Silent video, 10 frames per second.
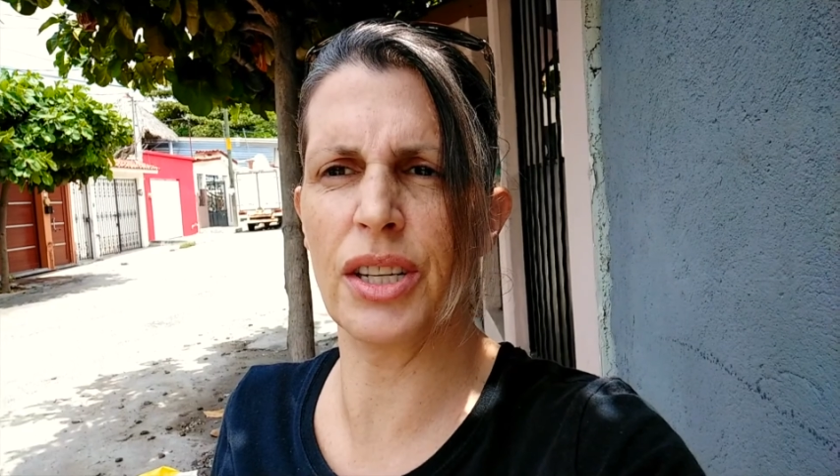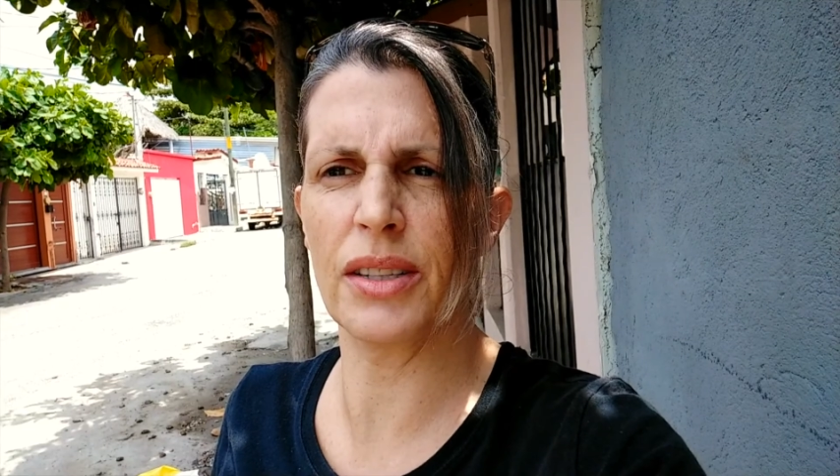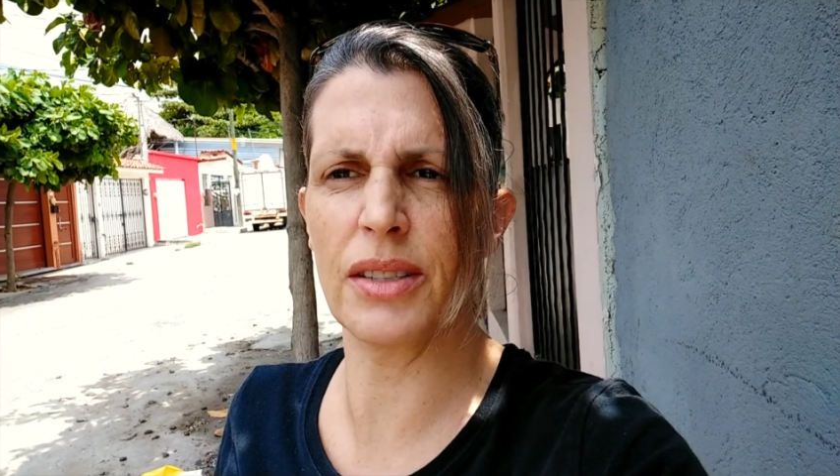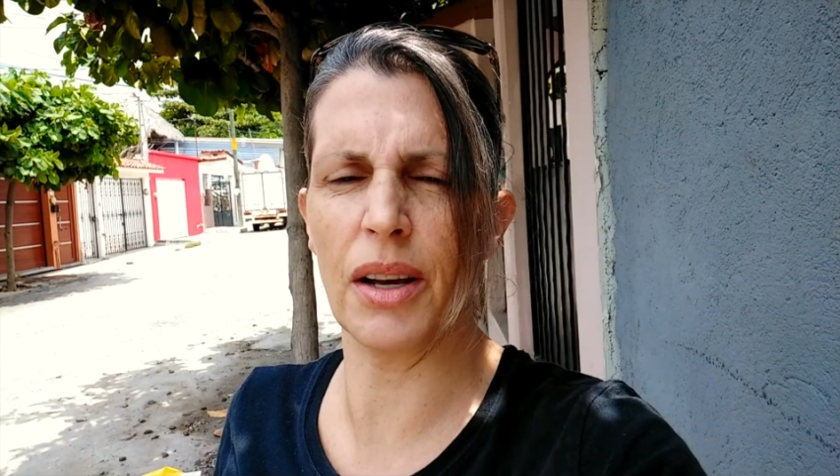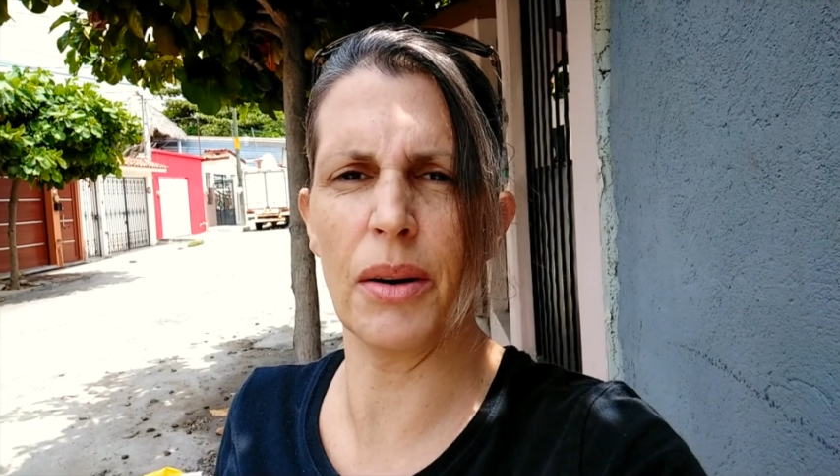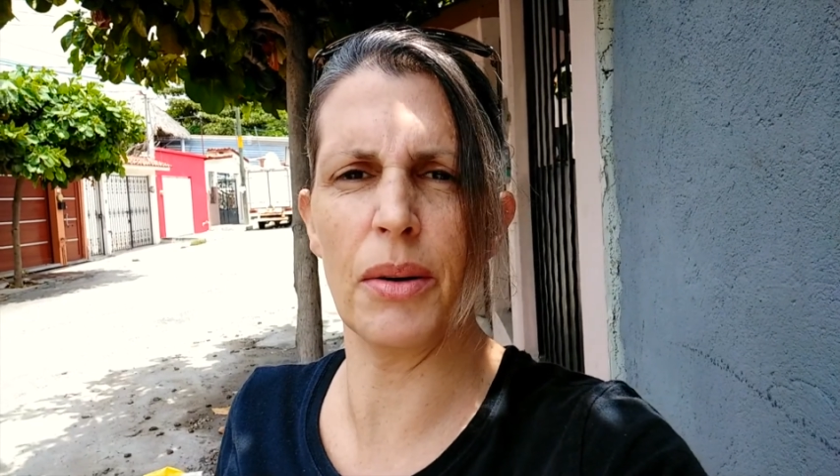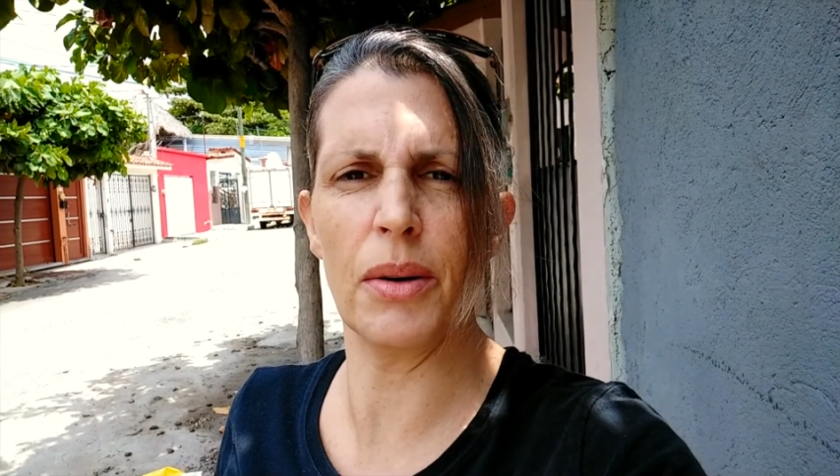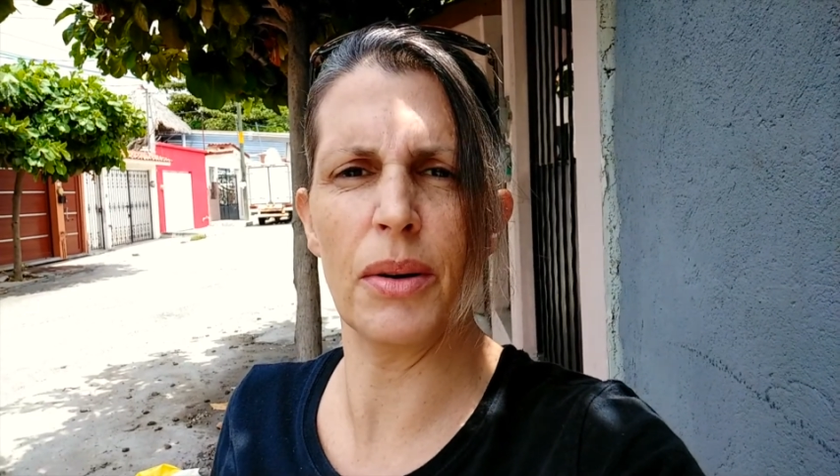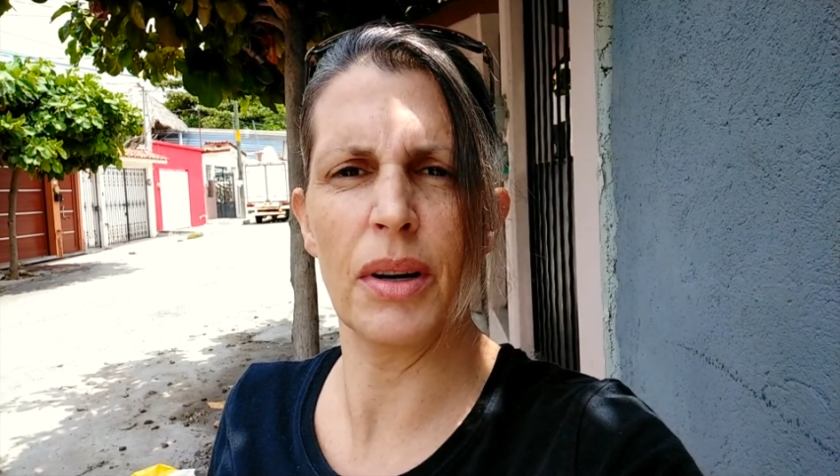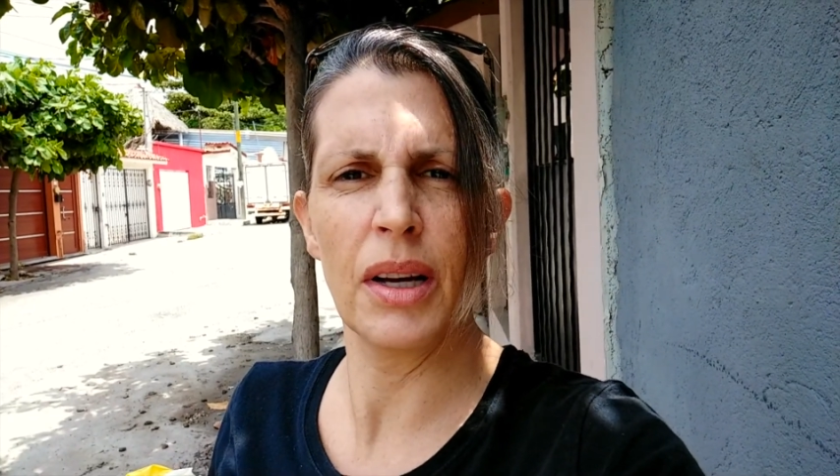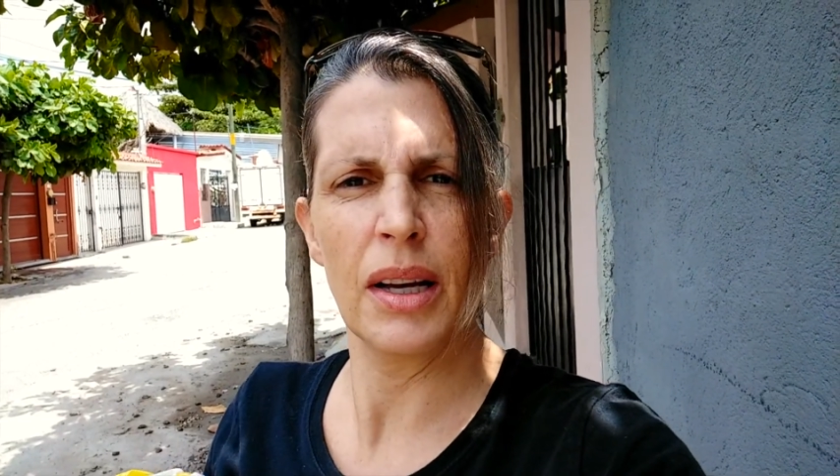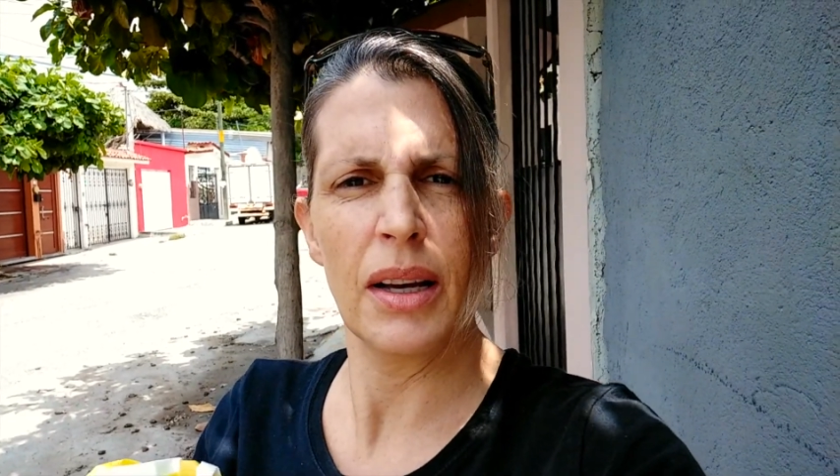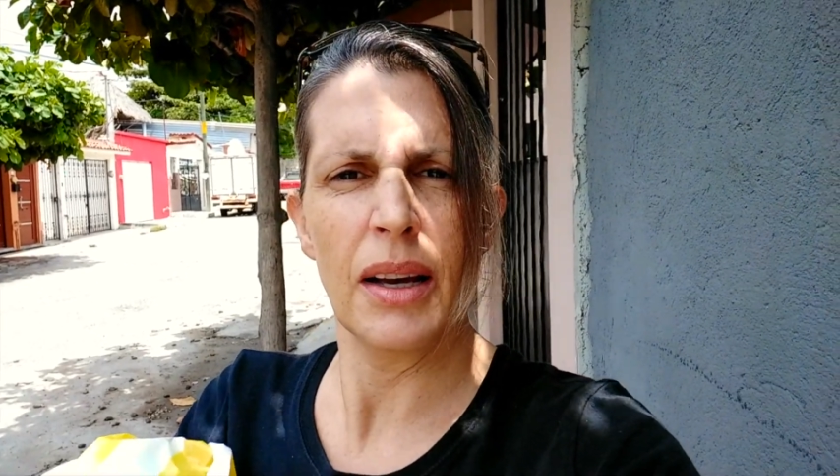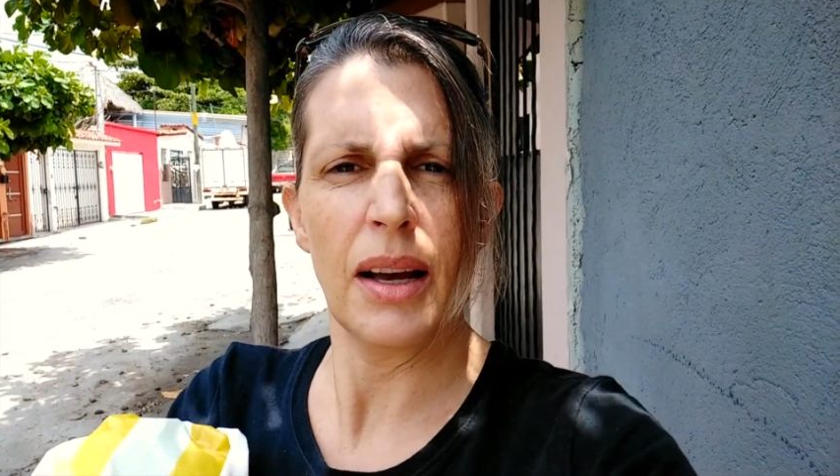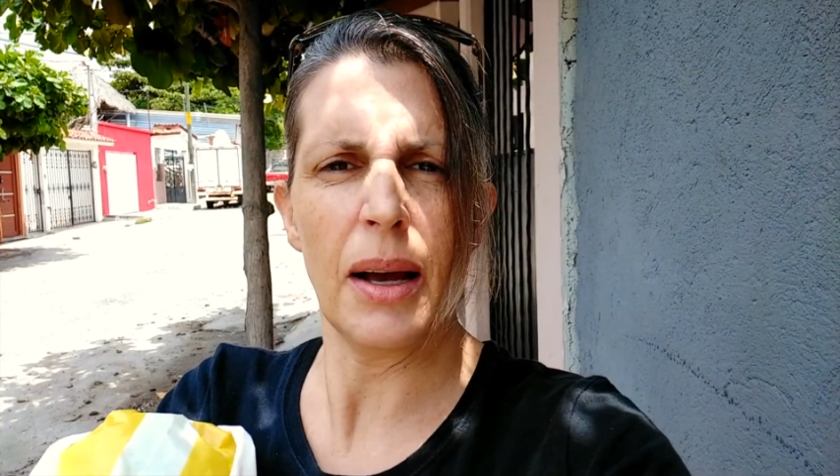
So